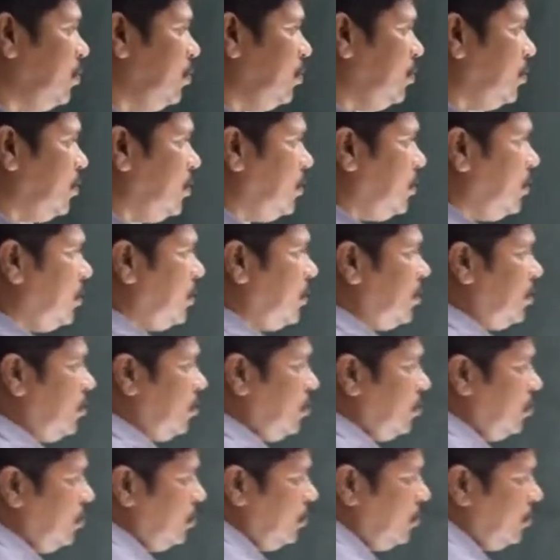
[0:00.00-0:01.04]
Using these
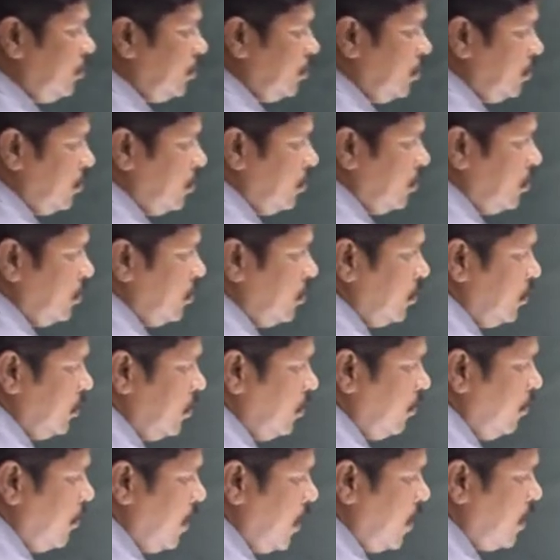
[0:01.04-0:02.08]
two,
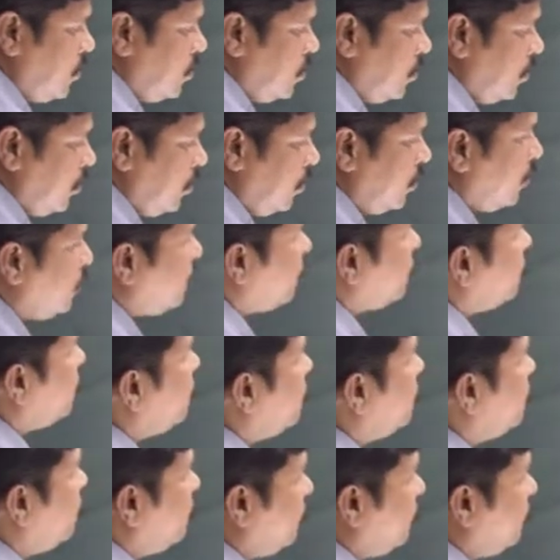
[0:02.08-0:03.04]
the mass of